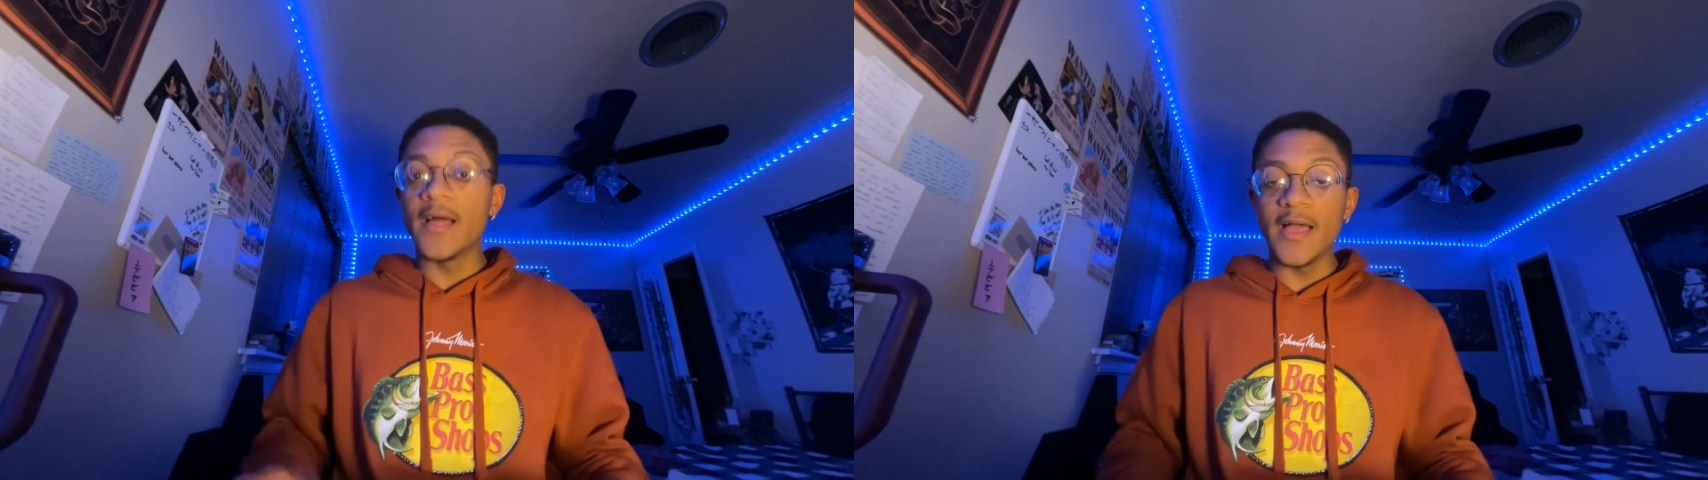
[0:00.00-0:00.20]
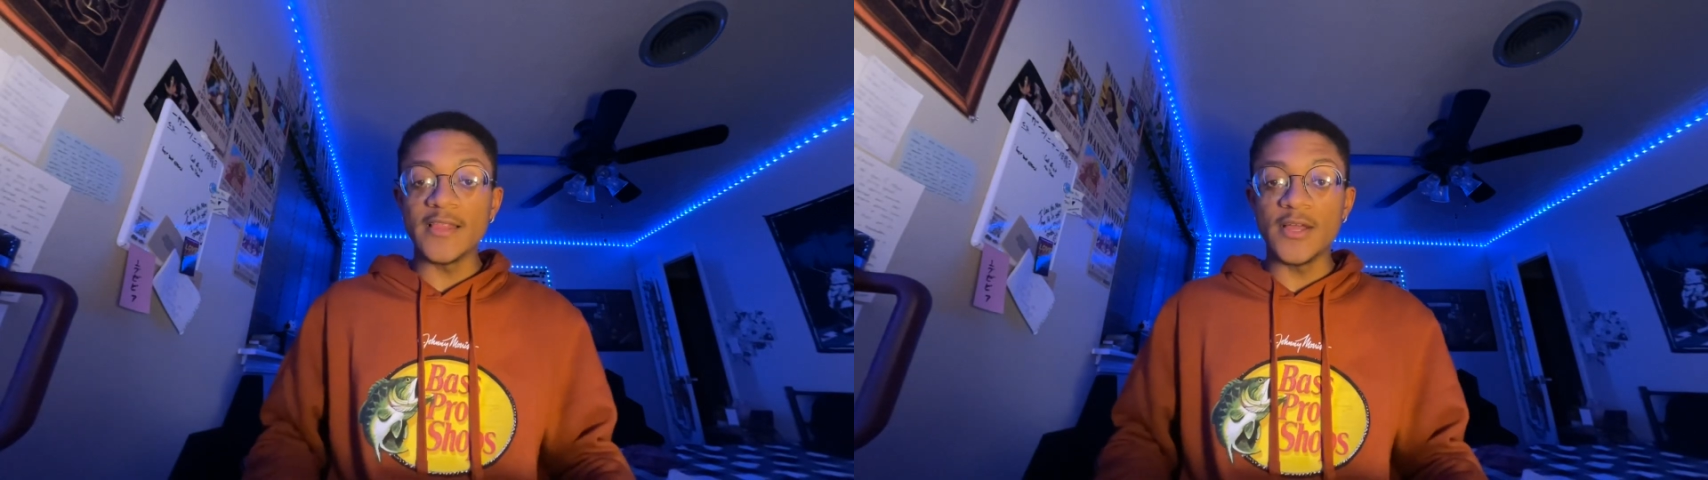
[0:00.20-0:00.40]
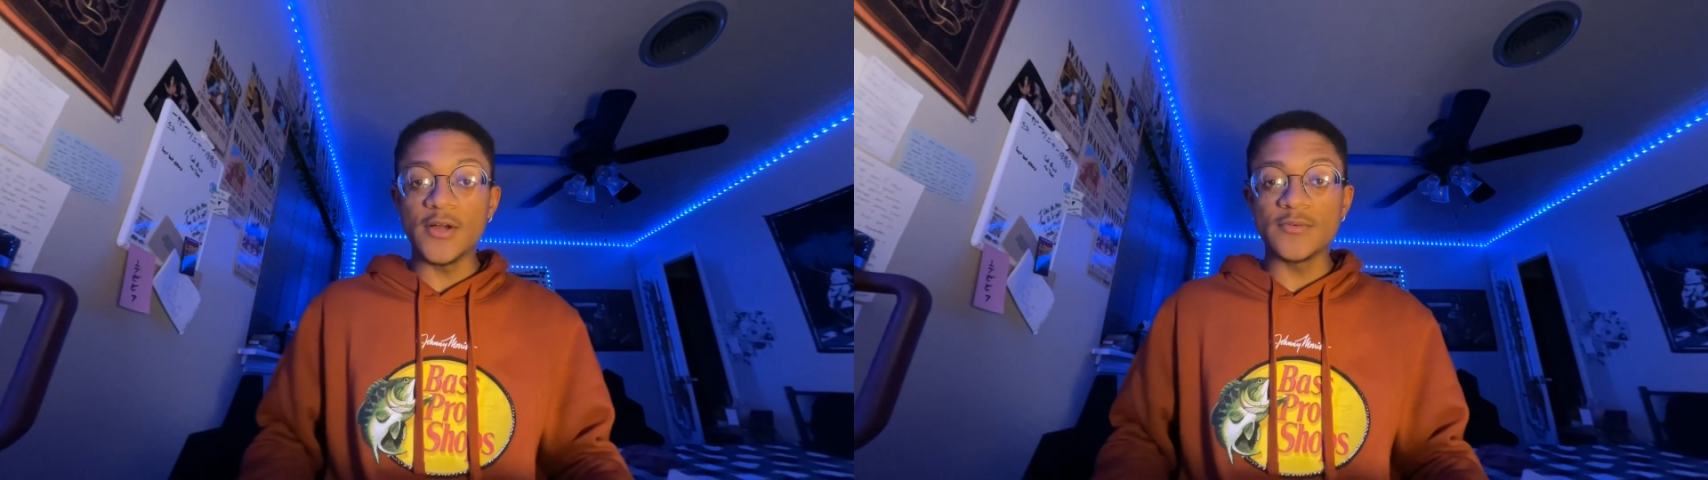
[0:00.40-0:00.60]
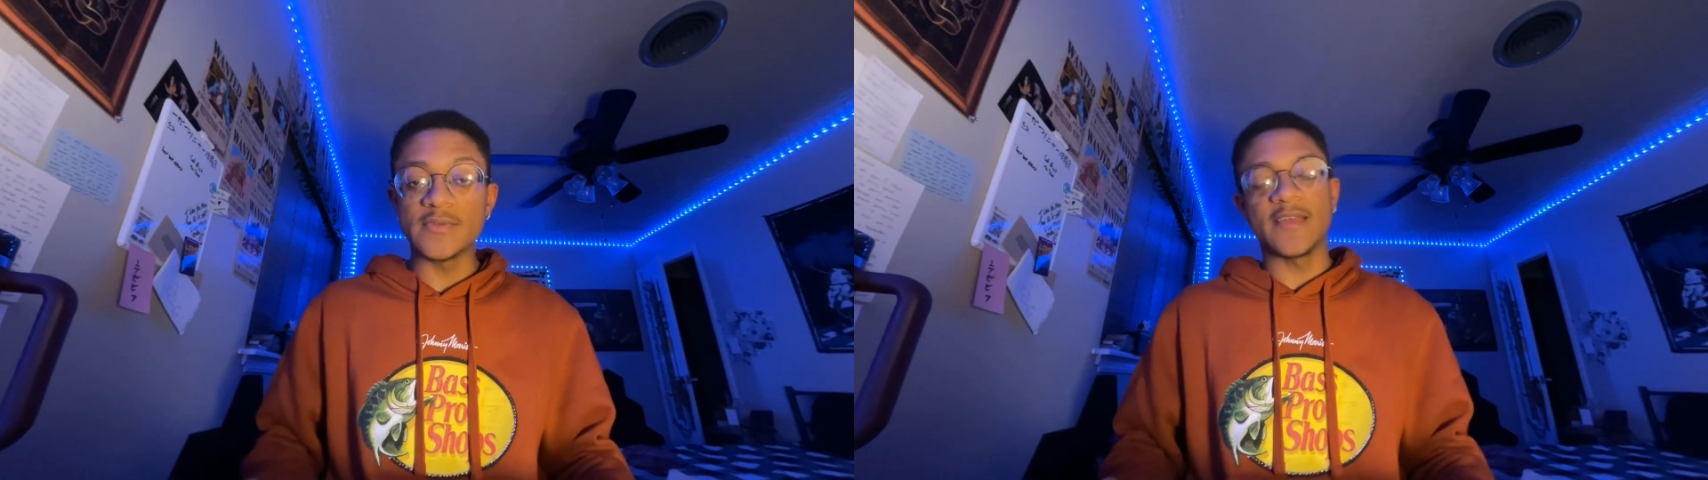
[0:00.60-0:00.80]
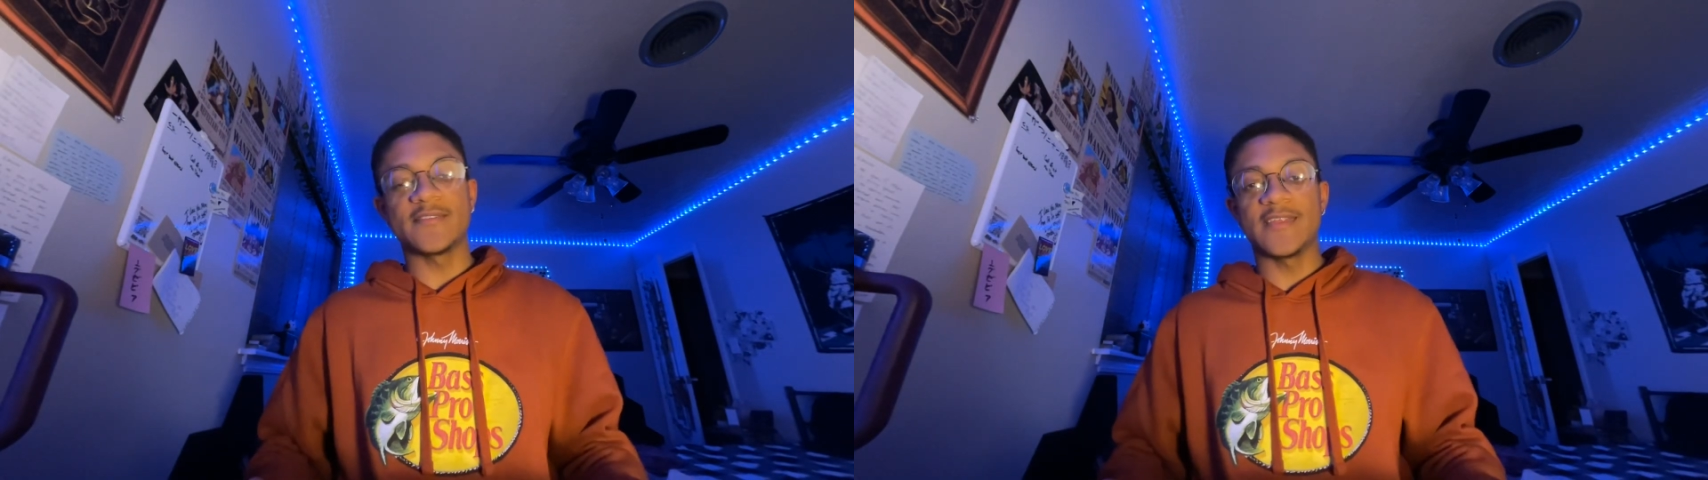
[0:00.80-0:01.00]
Hello,
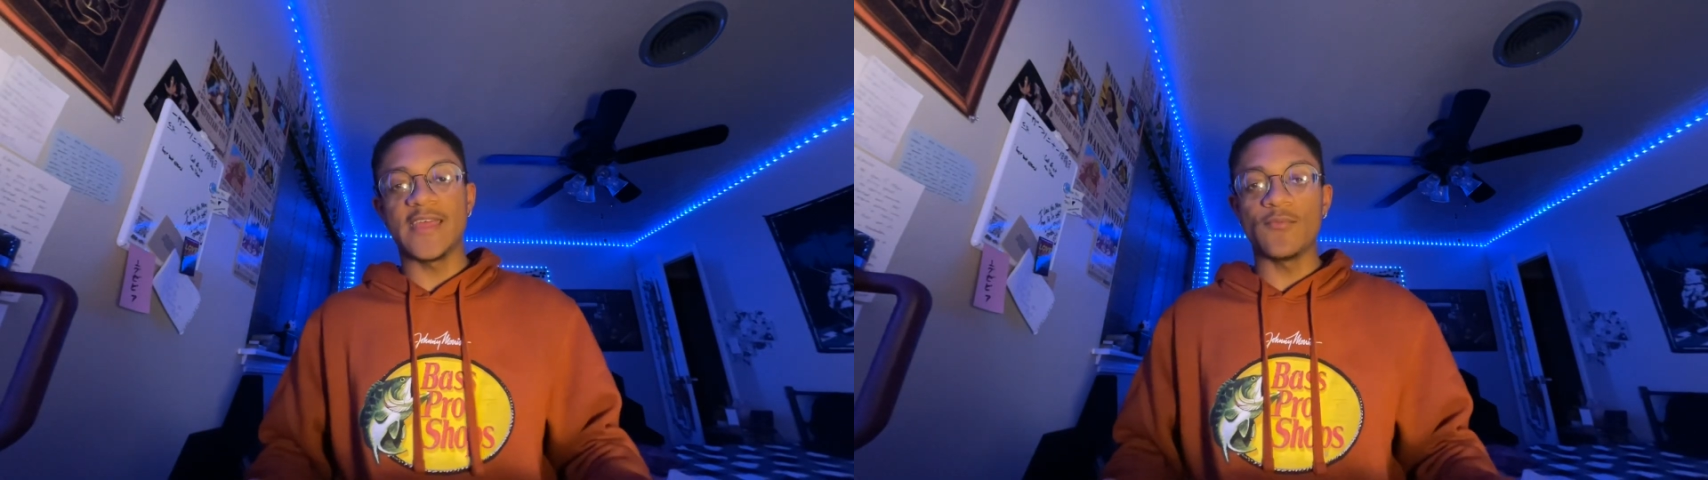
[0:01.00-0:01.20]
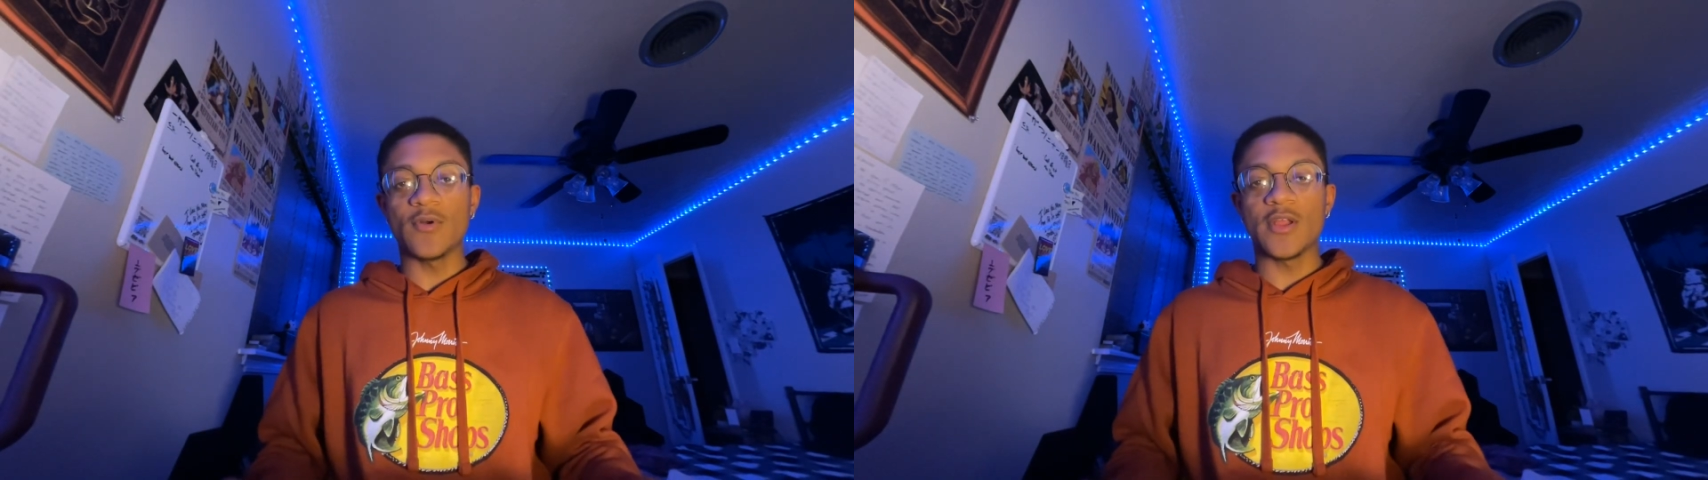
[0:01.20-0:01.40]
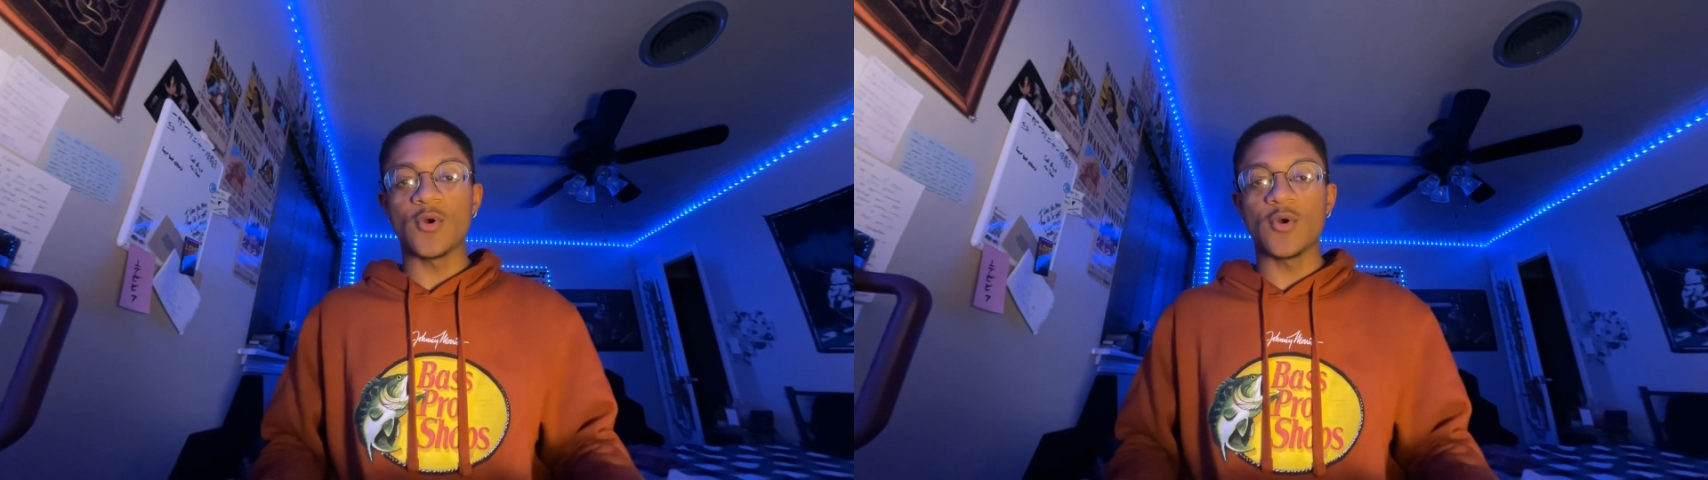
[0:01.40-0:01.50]
and today we're going